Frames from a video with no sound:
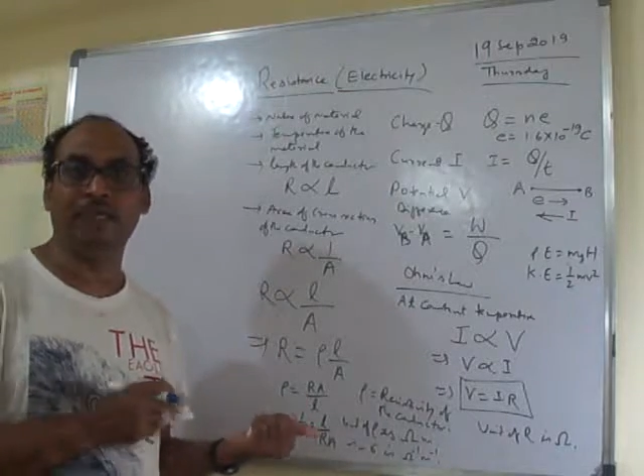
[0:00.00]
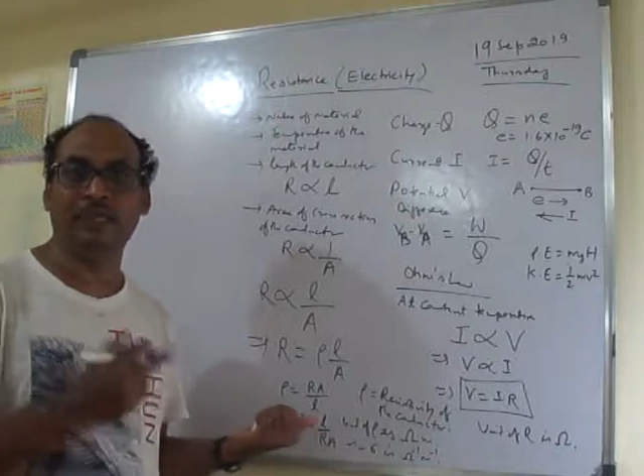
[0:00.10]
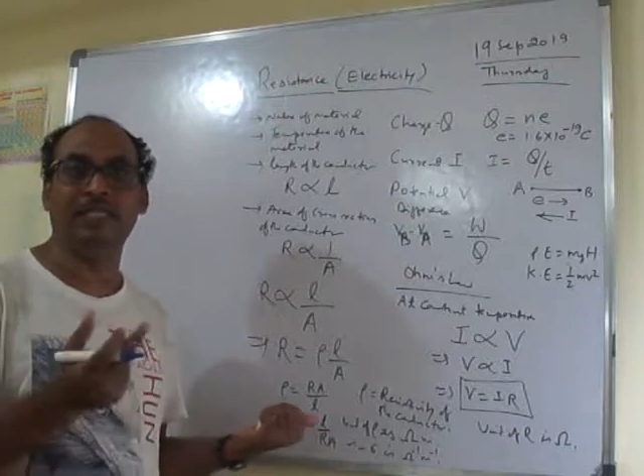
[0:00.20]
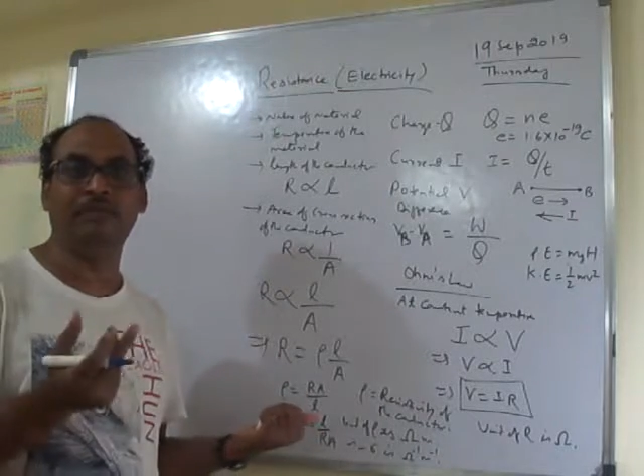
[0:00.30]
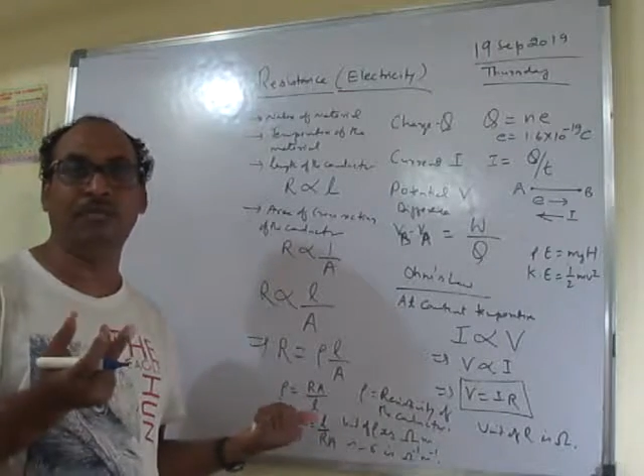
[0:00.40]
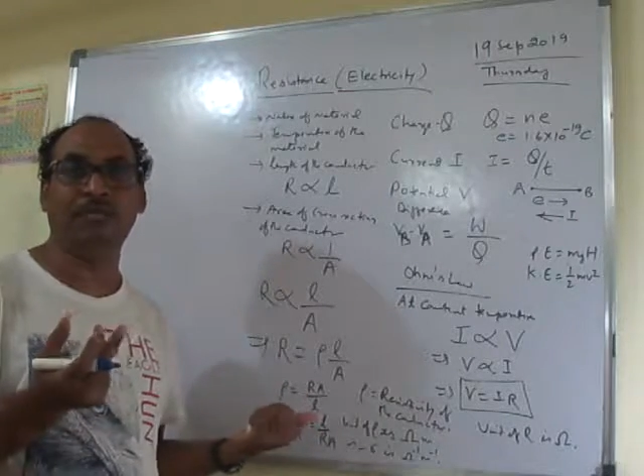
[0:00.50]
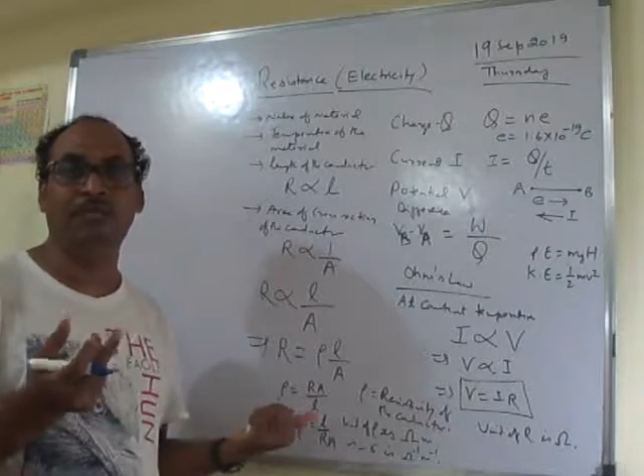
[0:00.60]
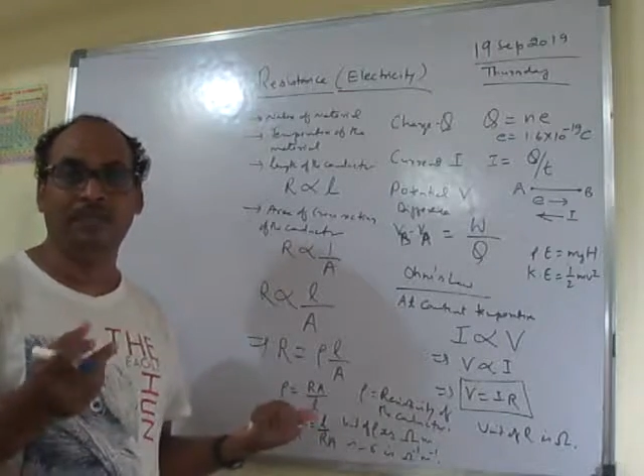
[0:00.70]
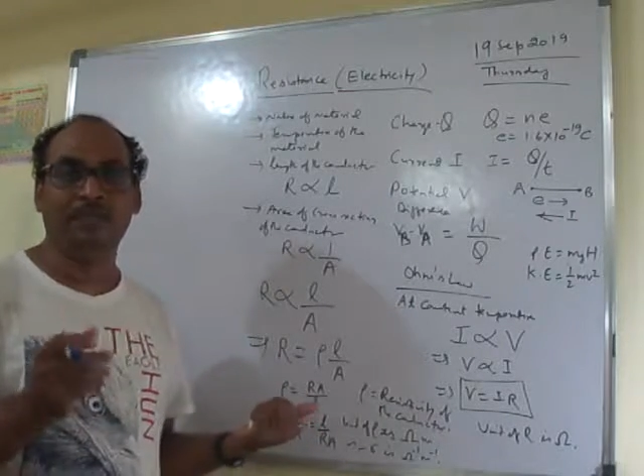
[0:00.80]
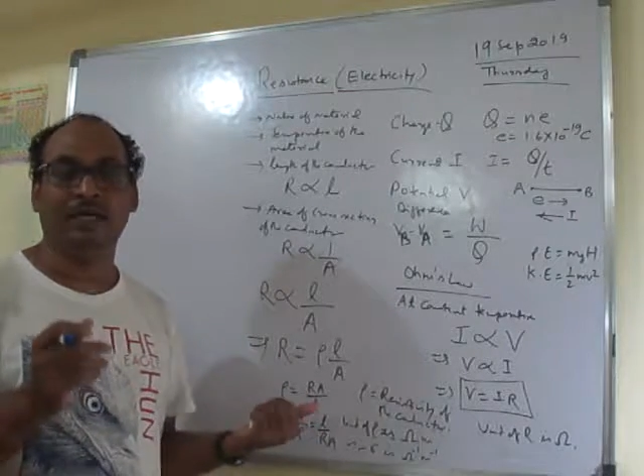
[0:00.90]
If it is
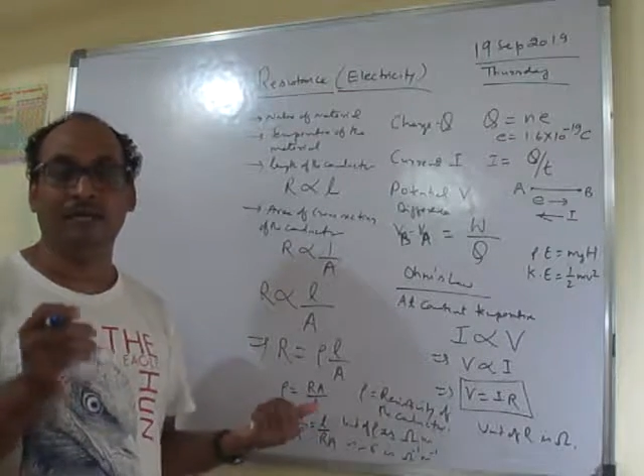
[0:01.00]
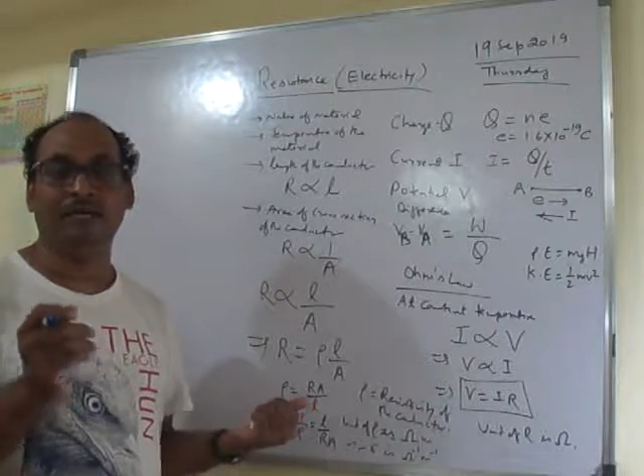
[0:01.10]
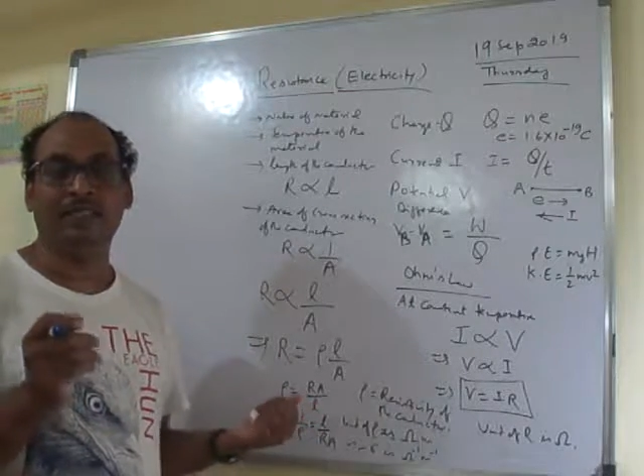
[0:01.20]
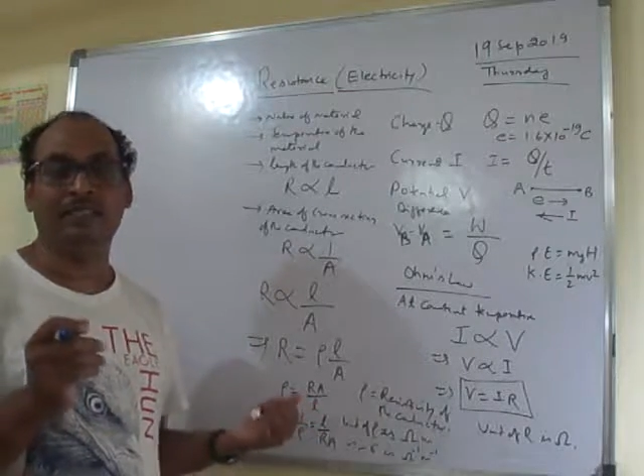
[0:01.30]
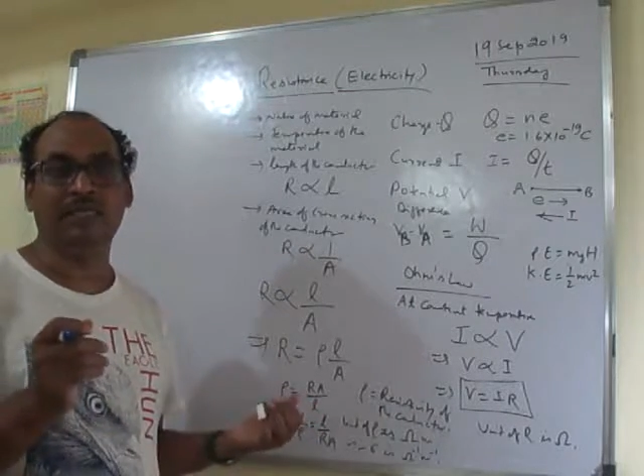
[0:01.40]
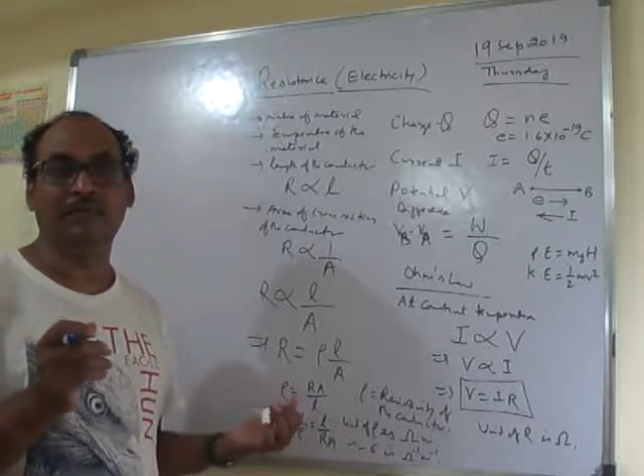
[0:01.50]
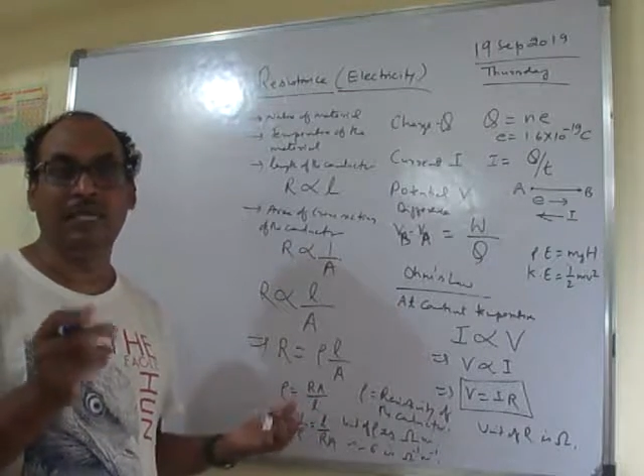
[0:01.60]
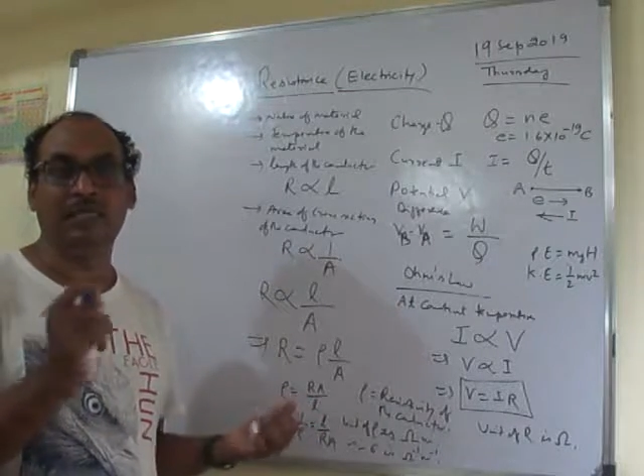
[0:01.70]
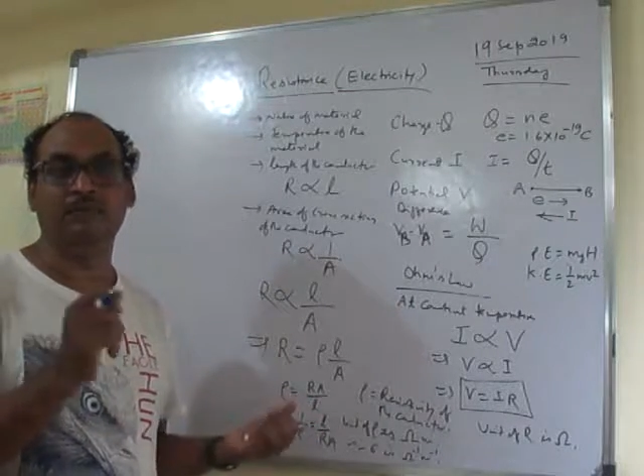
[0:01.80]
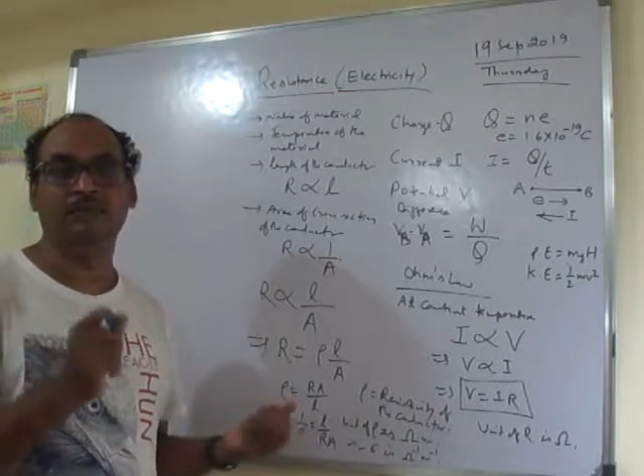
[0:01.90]
very, you can say
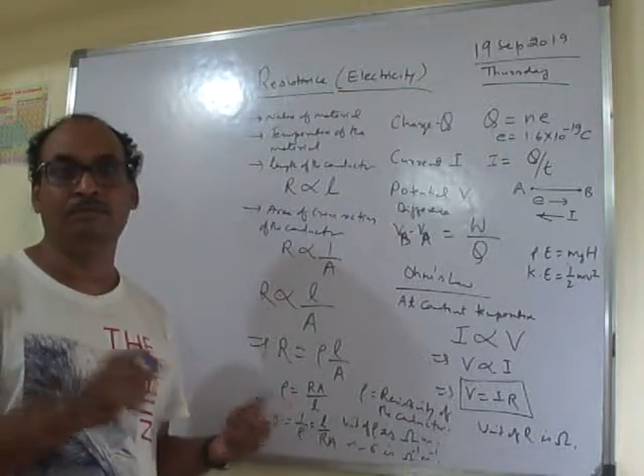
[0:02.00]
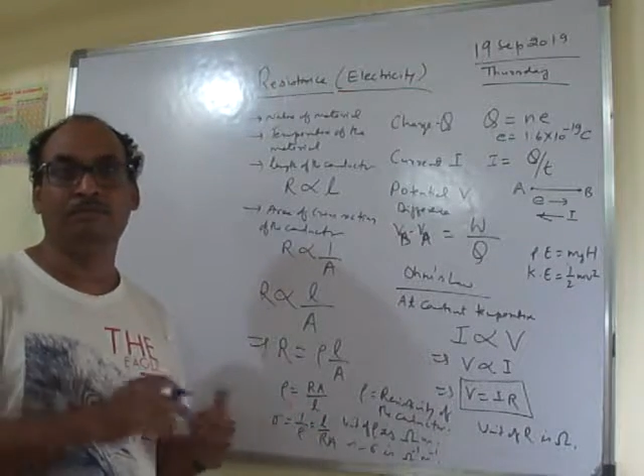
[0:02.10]
medium